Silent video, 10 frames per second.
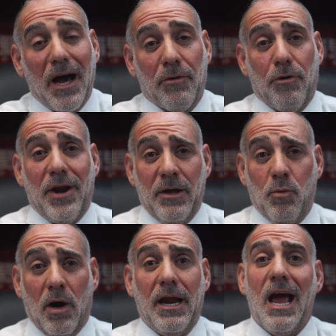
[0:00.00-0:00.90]
not hurt
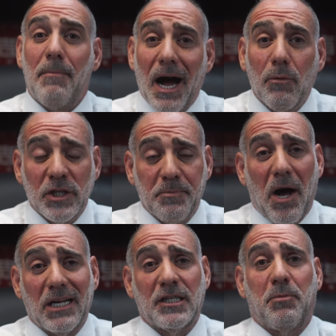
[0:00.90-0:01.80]
anyone, am I
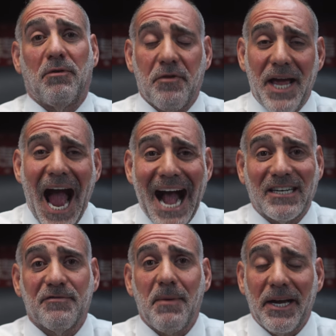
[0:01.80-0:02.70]
responsible for the
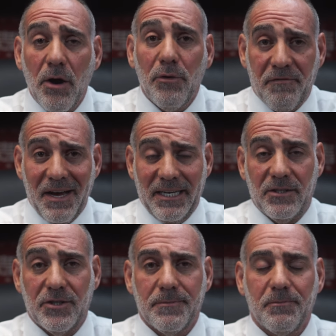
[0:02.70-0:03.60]
acts of my co
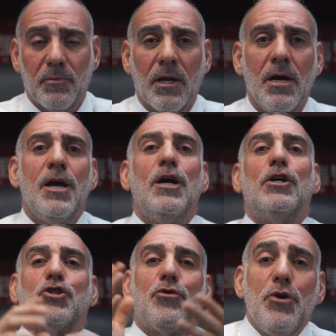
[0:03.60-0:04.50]
defendants?
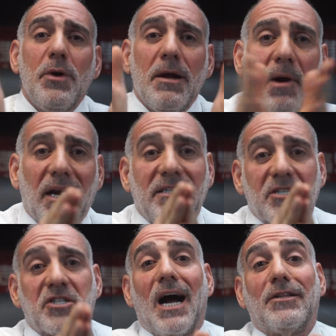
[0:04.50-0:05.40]
So you and a buddy
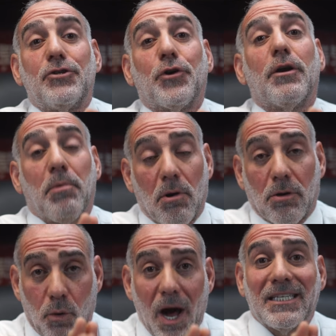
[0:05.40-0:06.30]
decide that you're going to
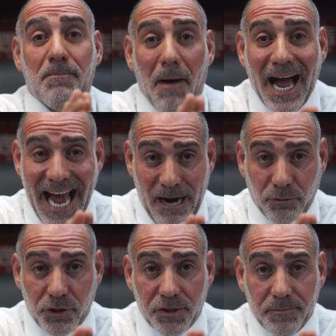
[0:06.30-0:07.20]
burglarize my
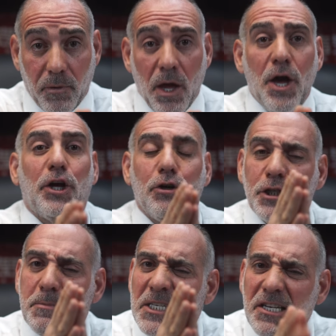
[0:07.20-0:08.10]
house.
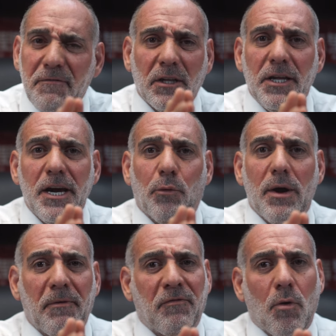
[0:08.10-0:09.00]
You specifically
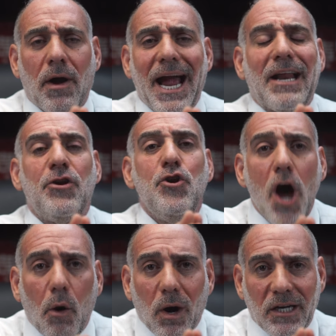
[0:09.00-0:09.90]
agree
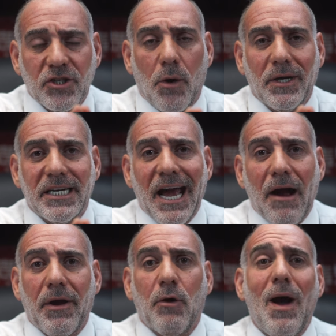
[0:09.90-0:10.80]
beforehand no one is going to
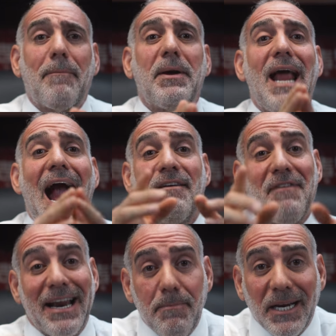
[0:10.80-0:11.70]
carry a weapon, and
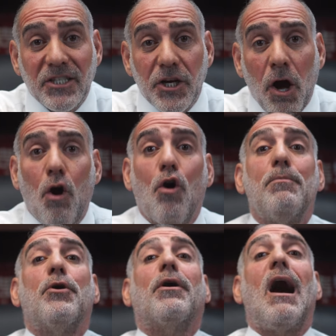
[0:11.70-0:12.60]
if anybody's at
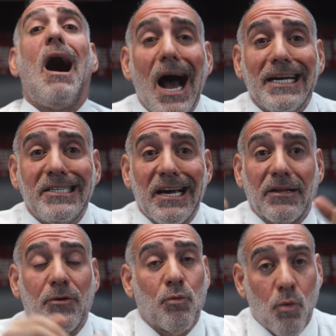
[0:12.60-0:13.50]
home, you're going to
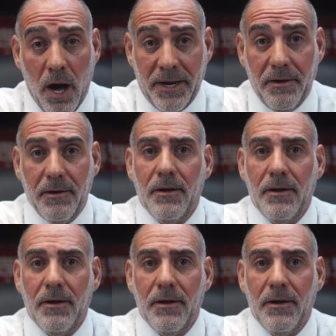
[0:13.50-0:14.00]
hightail it and run.